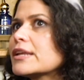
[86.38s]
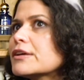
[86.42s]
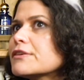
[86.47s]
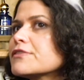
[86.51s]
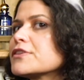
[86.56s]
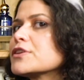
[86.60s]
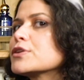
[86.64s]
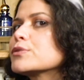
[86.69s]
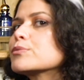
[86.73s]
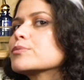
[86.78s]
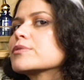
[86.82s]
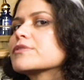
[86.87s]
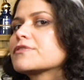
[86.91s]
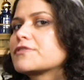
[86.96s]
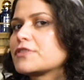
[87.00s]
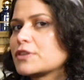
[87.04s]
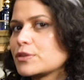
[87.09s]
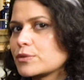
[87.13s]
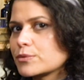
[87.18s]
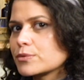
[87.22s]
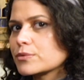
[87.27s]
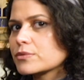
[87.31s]
a few
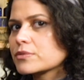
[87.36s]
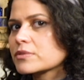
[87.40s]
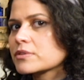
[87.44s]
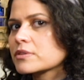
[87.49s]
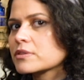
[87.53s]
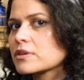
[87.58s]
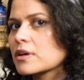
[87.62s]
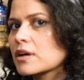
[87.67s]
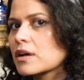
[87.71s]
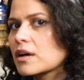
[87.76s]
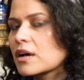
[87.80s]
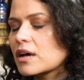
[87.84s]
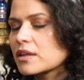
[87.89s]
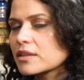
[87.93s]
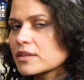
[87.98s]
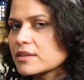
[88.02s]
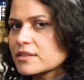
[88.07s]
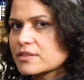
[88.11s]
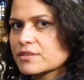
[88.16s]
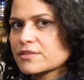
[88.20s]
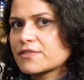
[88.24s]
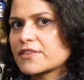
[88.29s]
reviews on
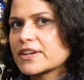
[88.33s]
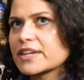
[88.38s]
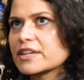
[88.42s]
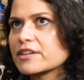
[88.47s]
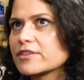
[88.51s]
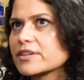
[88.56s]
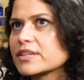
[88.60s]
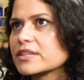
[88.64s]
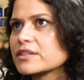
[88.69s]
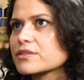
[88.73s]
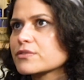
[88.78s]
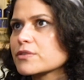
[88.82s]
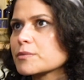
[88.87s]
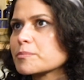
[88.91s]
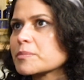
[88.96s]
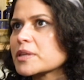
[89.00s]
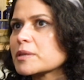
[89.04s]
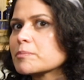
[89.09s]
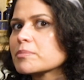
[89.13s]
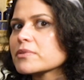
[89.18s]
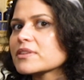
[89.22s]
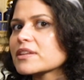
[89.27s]
this fragrance from
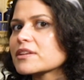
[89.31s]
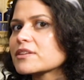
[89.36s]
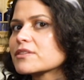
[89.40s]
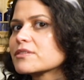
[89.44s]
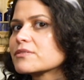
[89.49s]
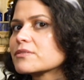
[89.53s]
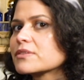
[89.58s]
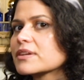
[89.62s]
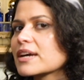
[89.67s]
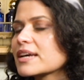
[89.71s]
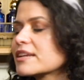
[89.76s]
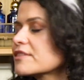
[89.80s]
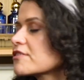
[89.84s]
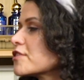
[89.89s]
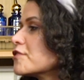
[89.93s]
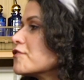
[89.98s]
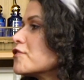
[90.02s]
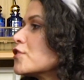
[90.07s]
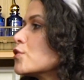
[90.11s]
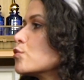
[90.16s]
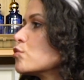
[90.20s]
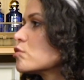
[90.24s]
people that are kind of
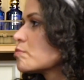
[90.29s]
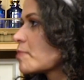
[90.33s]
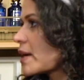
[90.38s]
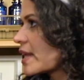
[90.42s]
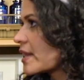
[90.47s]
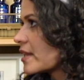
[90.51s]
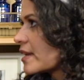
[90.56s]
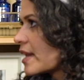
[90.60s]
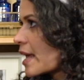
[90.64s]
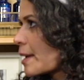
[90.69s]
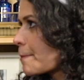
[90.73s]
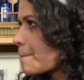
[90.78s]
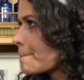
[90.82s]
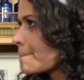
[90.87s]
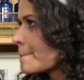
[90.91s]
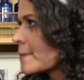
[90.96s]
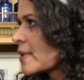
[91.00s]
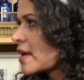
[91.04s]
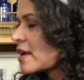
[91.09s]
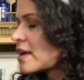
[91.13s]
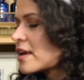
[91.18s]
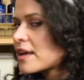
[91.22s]
confused by the
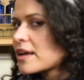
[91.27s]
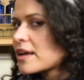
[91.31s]
name.